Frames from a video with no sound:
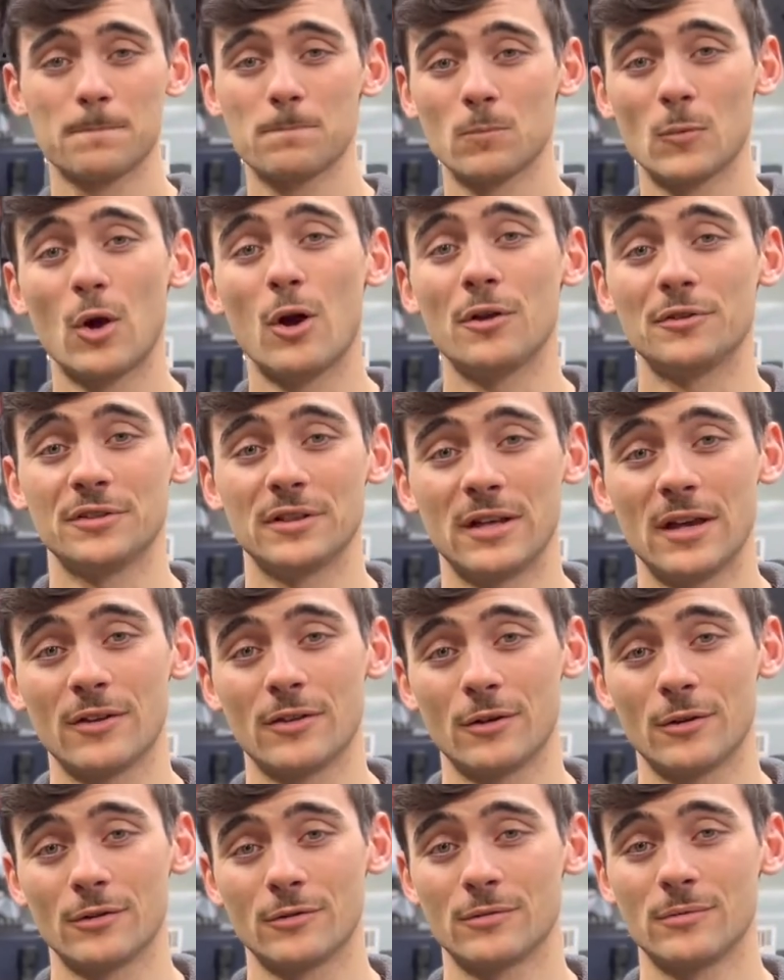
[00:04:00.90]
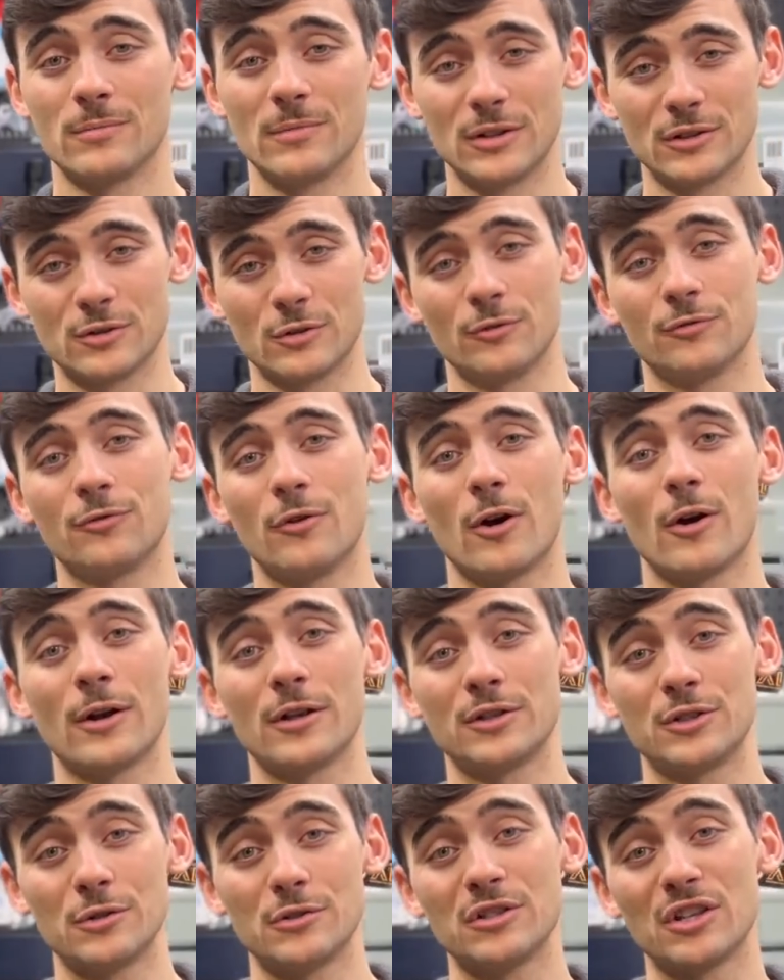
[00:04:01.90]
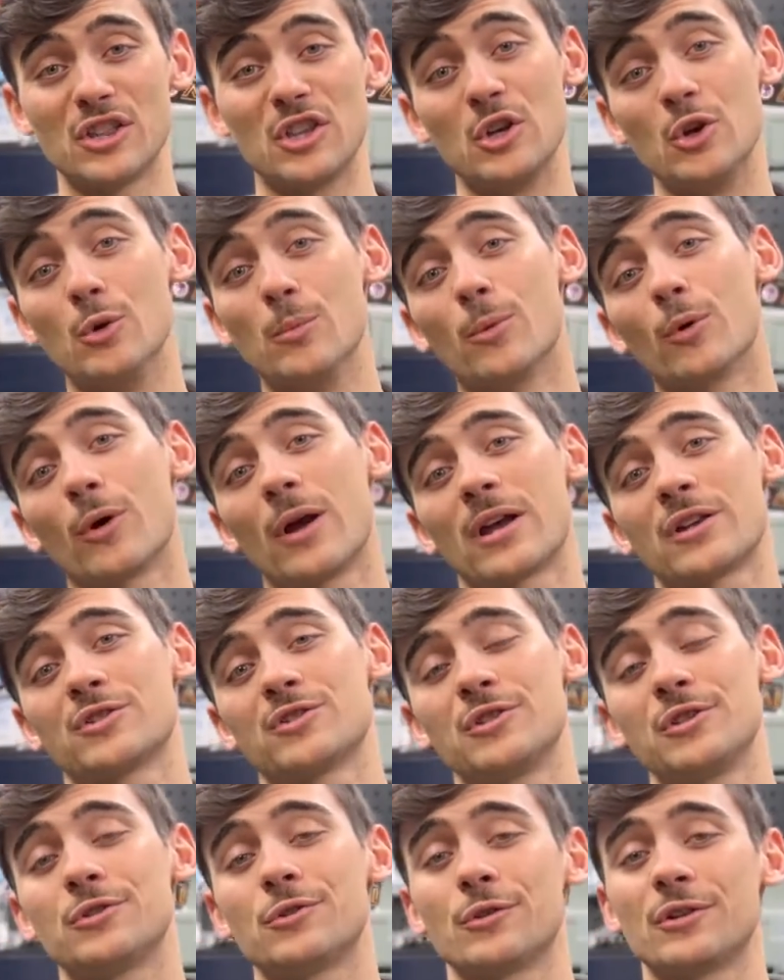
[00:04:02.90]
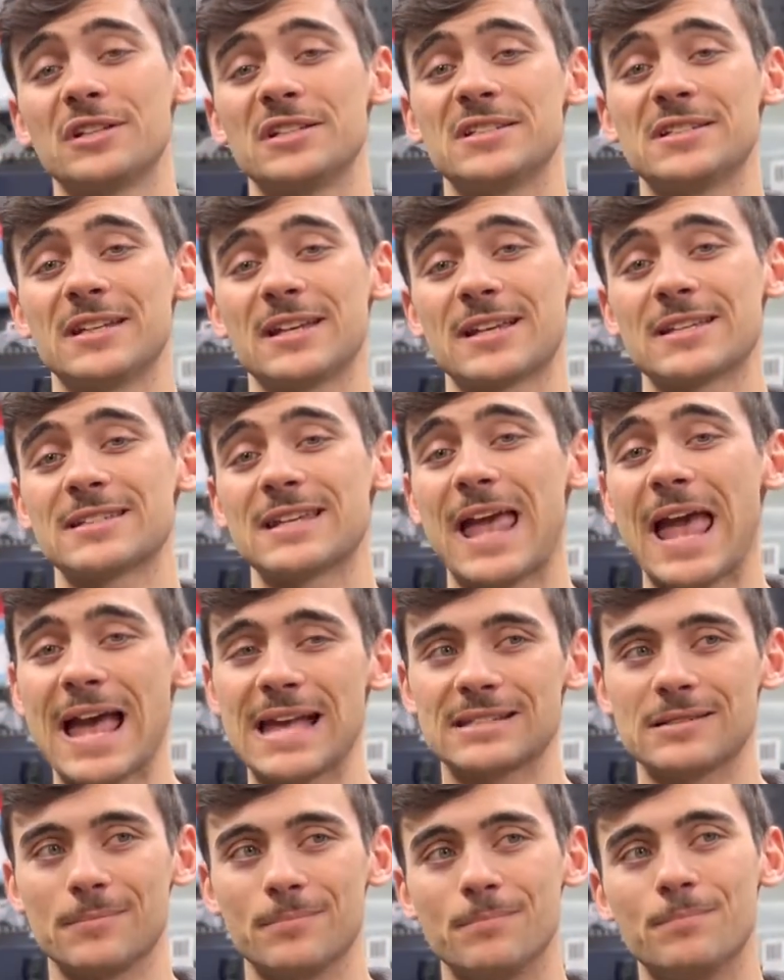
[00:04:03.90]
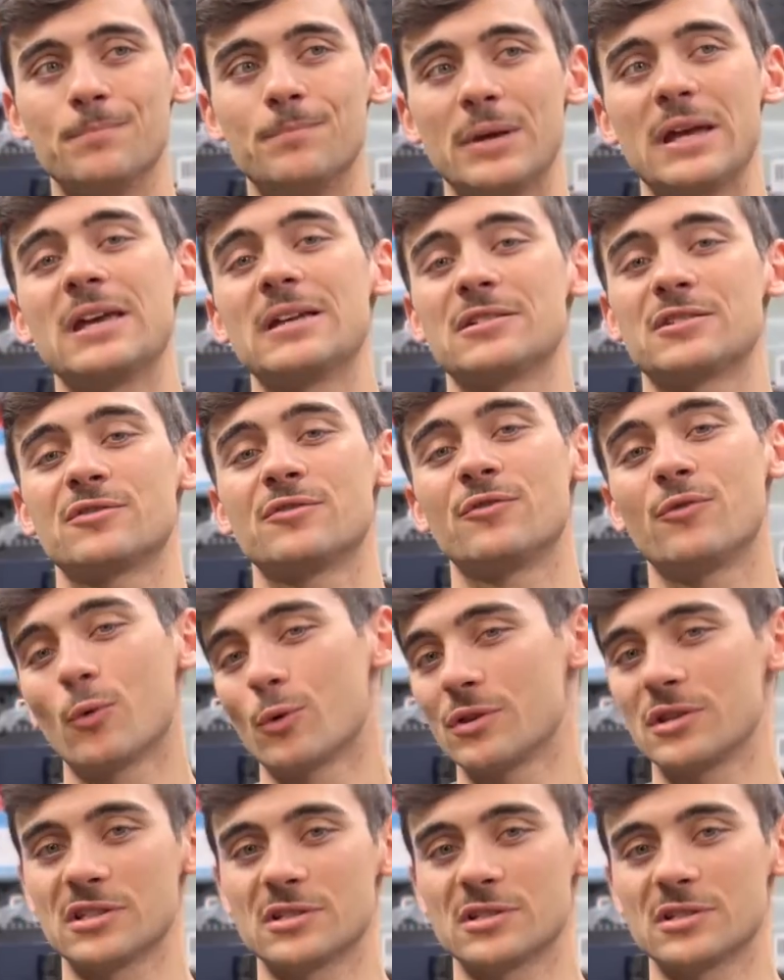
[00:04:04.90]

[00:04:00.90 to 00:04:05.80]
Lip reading: altogether, insofar as using the ARES G36 as a base for this